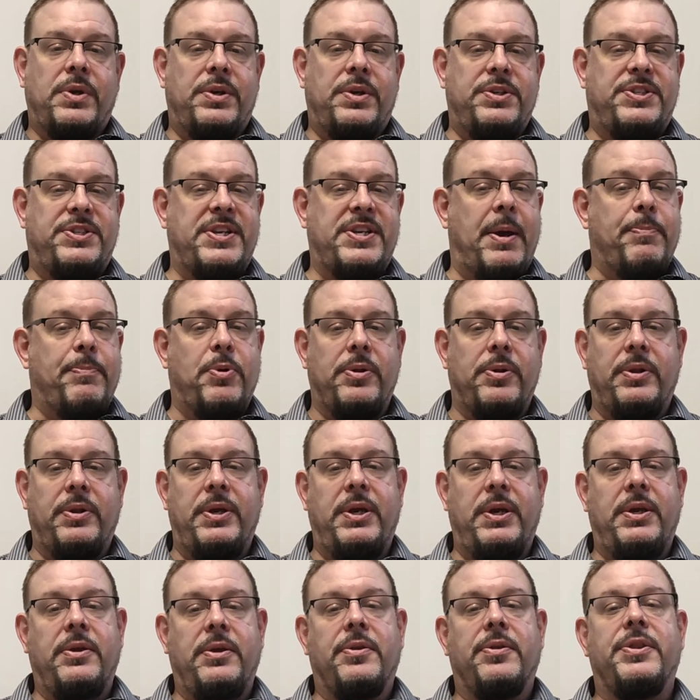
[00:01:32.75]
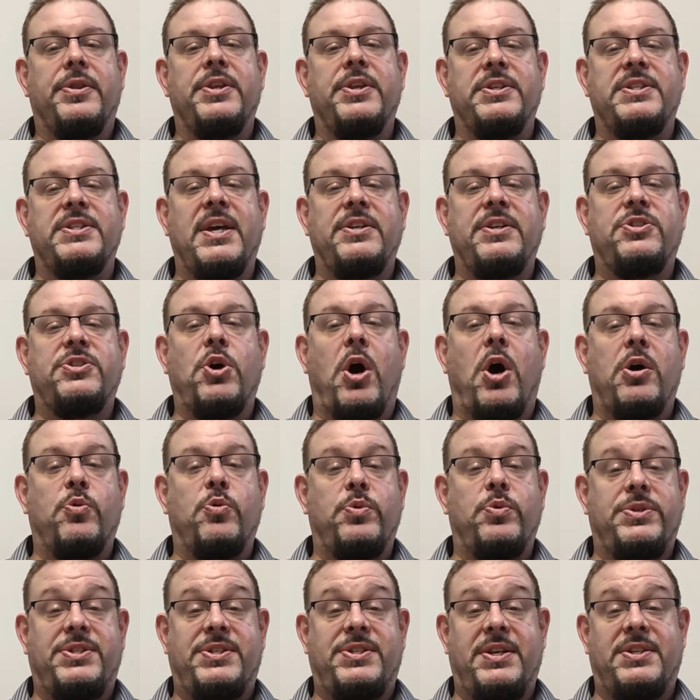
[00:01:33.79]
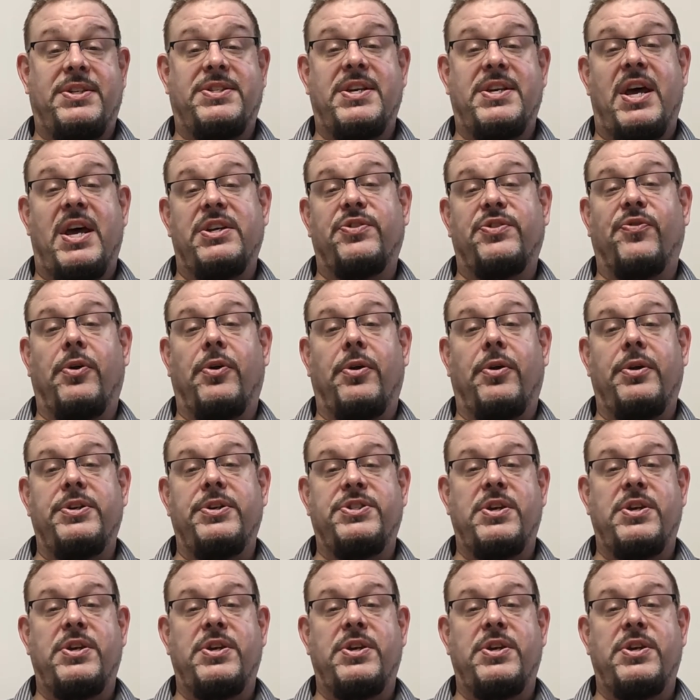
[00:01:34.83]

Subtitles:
Separately, the TED Talk was successful